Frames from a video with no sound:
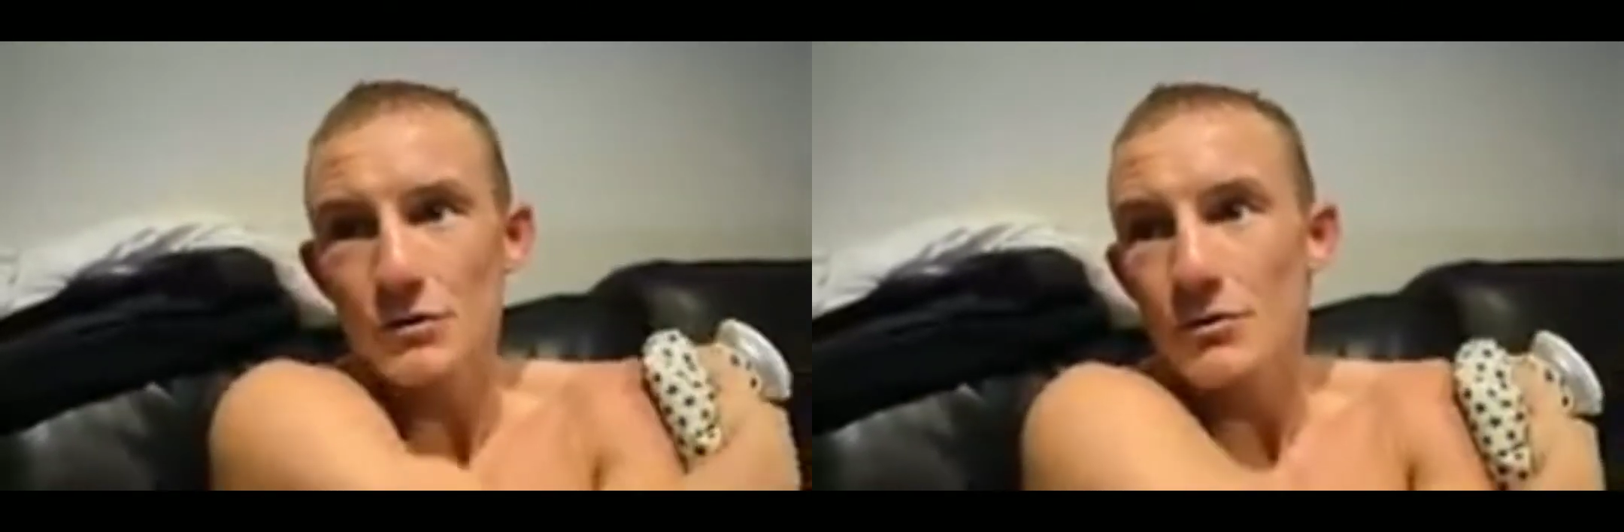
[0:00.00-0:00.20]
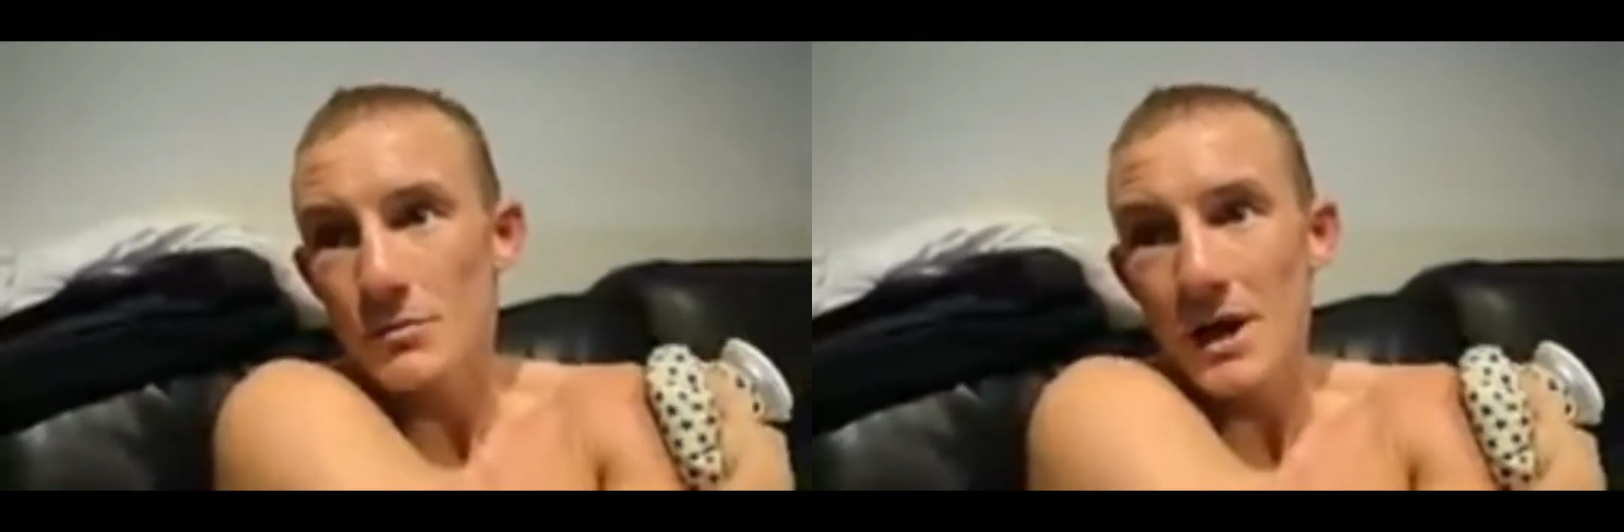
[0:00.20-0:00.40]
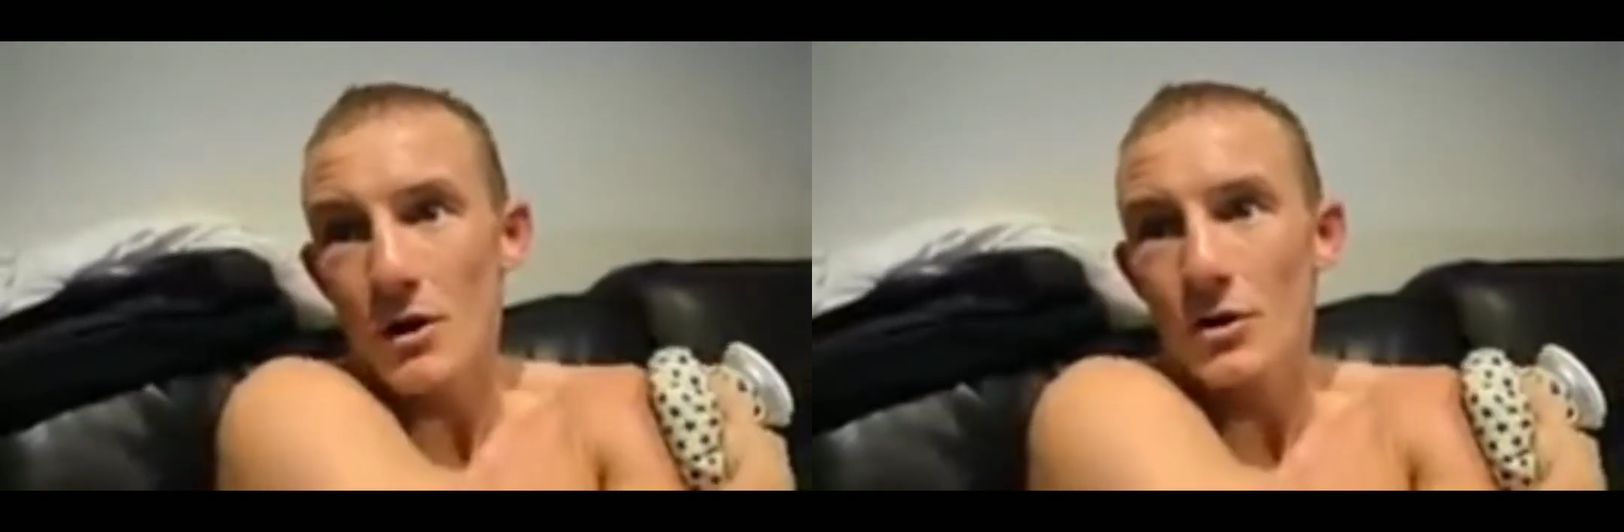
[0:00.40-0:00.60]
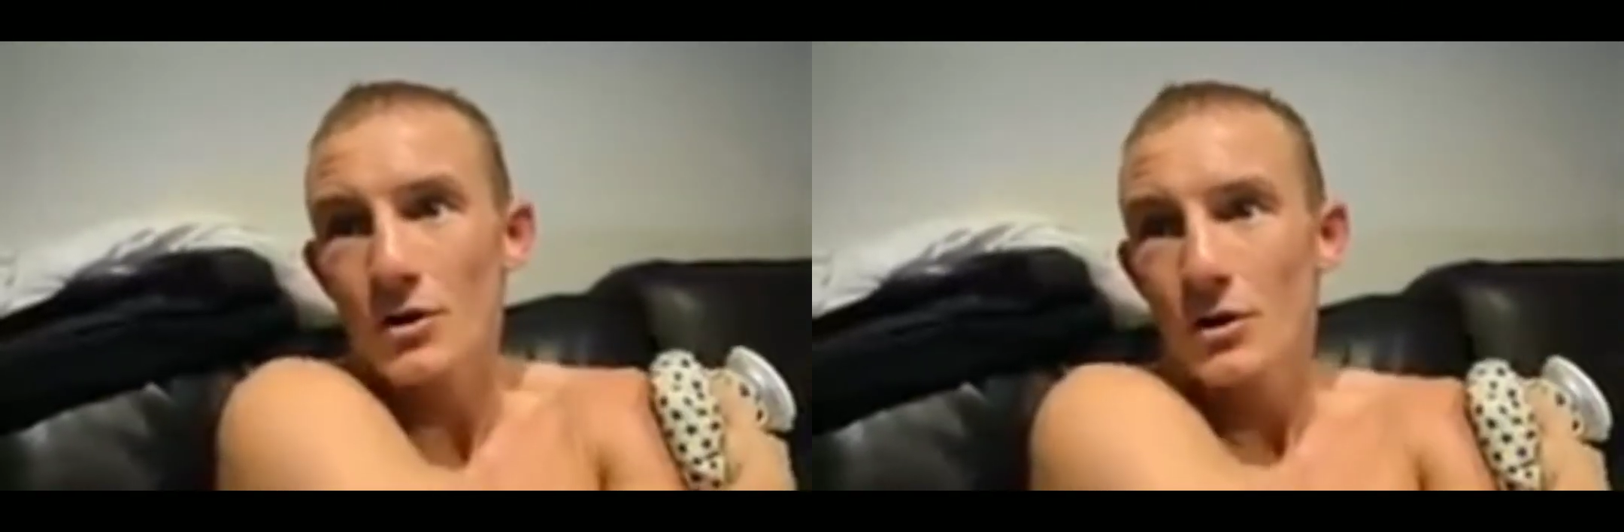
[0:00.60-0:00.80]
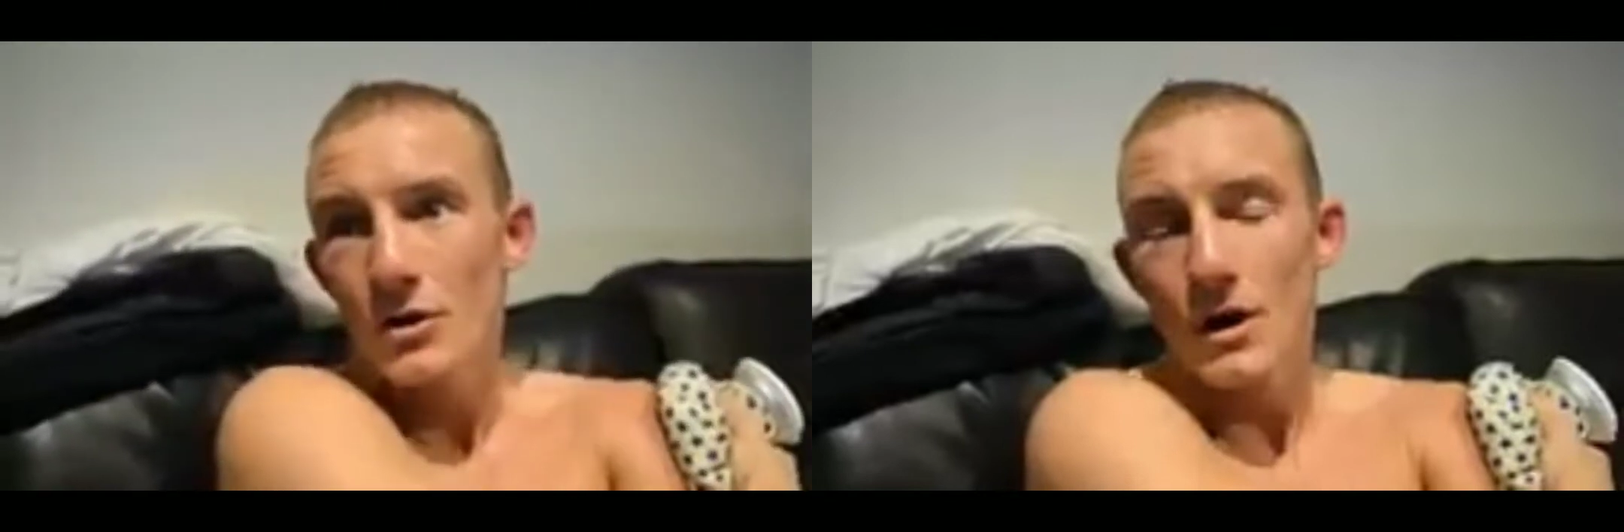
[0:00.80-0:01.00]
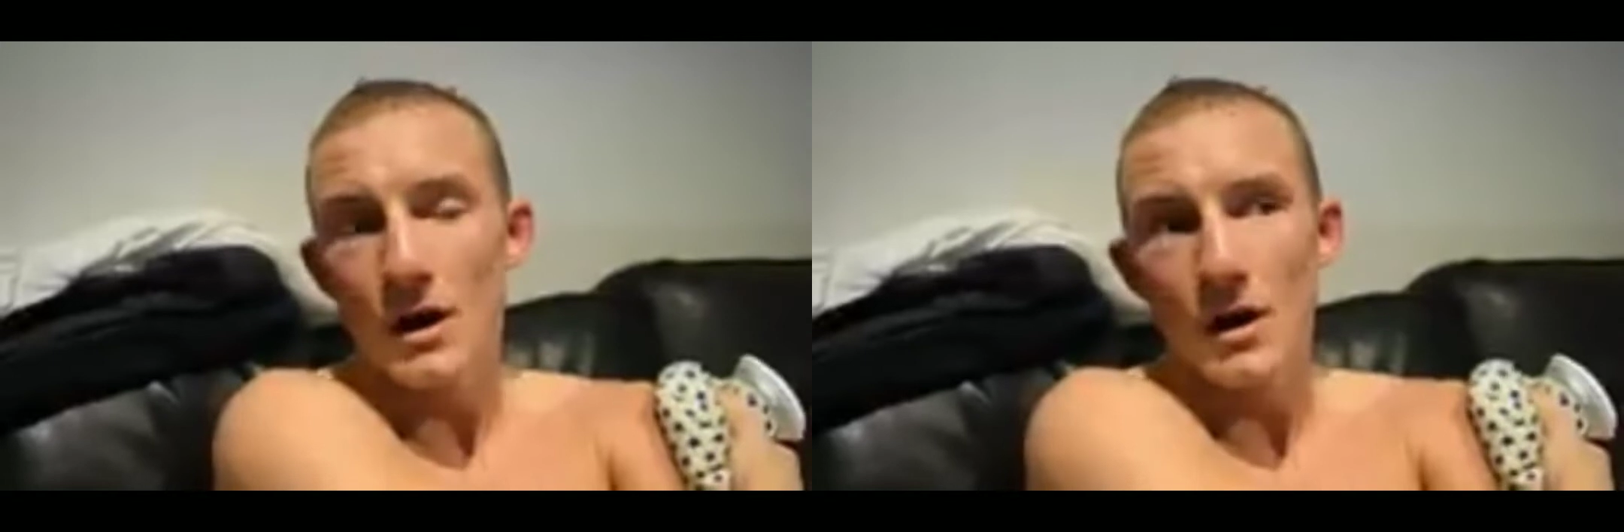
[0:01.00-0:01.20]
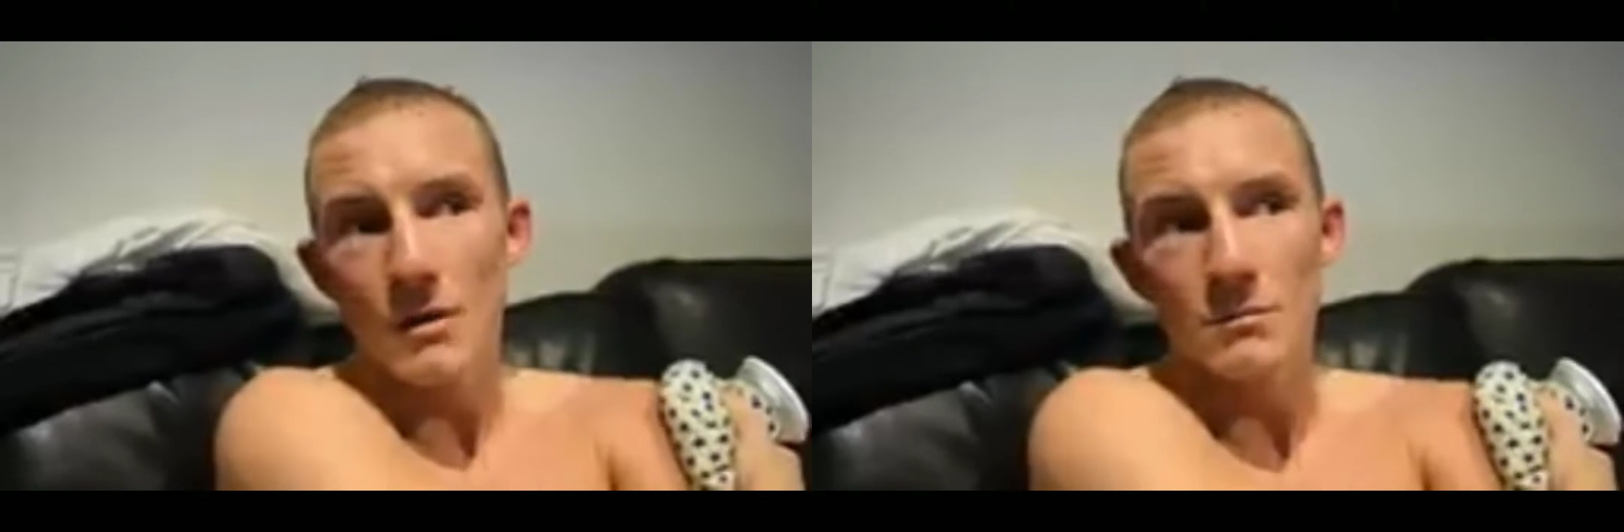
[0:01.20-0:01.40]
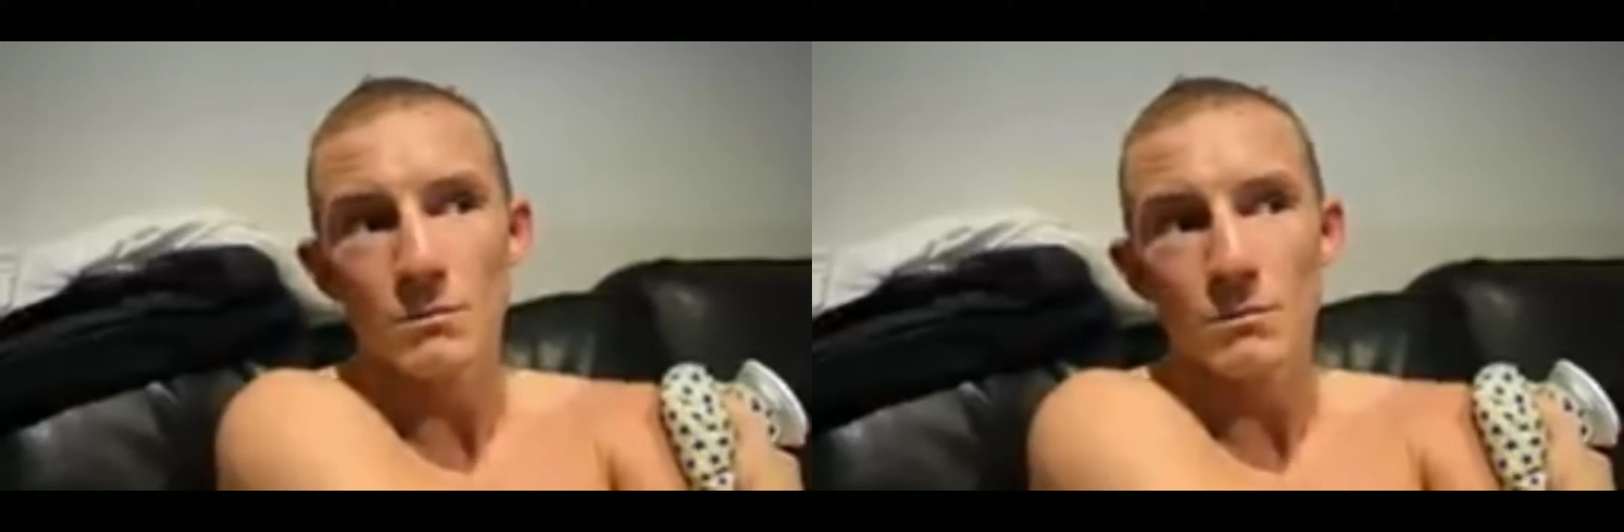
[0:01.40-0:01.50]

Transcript: from then on. Um,